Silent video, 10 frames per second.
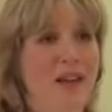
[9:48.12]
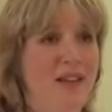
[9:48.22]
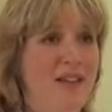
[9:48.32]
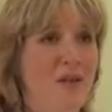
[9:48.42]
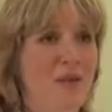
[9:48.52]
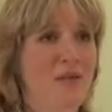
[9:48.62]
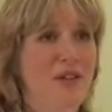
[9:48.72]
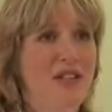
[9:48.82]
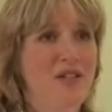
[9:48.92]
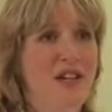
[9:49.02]
I think with
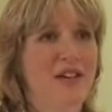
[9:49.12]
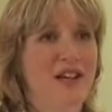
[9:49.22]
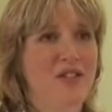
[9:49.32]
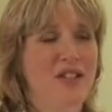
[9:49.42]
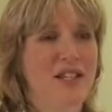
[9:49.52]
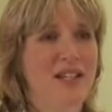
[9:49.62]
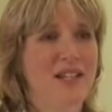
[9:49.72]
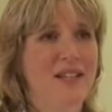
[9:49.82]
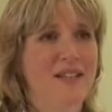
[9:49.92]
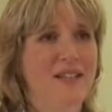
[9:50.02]
running geriatric
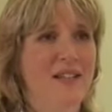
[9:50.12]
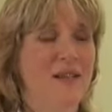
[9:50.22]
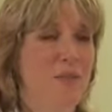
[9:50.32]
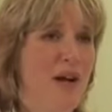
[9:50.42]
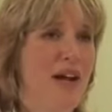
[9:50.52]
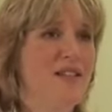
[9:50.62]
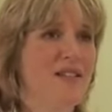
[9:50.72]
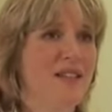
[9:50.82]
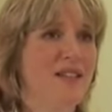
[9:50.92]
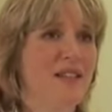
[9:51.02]
clinics in
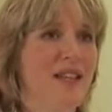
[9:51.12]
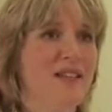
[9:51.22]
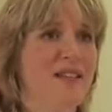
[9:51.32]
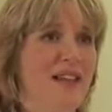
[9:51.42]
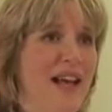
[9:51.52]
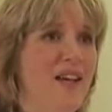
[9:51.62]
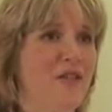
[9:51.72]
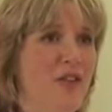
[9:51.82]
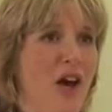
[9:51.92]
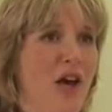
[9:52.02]
practice is the lack
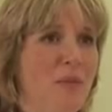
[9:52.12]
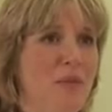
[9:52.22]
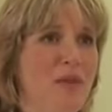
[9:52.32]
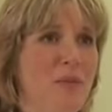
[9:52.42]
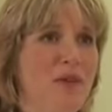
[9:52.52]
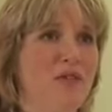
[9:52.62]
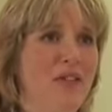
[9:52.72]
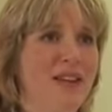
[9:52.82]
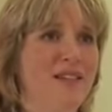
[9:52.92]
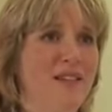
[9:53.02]
of time that most
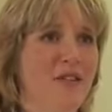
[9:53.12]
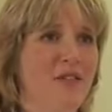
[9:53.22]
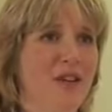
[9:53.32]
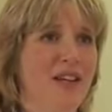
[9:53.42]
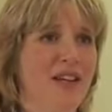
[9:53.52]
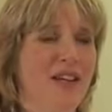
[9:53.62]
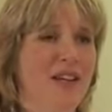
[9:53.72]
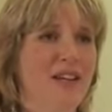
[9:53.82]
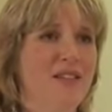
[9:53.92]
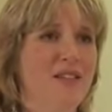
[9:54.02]
vets suffer.
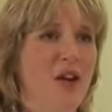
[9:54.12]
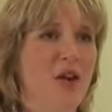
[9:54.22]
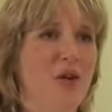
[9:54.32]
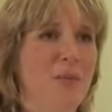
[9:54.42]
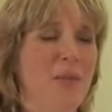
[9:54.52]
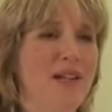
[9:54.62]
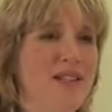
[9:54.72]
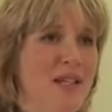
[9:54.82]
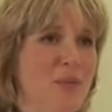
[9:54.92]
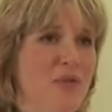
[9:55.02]
So my
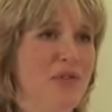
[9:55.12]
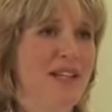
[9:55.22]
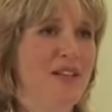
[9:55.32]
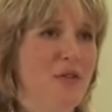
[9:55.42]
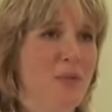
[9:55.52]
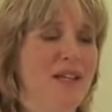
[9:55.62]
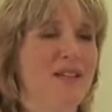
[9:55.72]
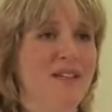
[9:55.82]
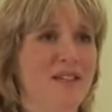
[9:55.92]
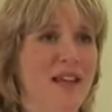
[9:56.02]
tips really for being
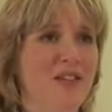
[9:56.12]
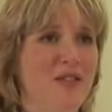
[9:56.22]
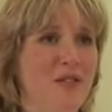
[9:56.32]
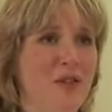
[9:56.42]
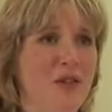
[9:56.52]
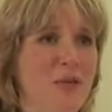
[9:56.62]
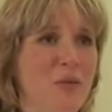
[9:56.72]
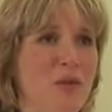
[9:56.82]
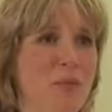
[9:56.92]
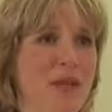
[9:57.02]
successful
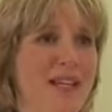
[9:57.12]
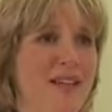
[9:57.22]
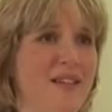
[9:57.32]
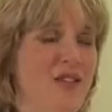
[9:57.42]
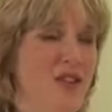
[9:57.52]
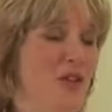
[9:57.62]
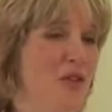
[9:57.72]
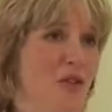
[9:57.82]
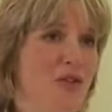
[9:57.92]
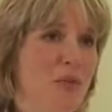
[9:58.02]
would be to
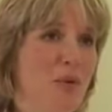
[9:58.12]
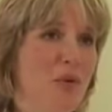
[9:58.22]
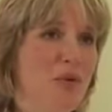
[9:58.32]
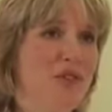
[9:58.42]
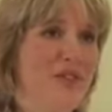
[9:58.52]
use your support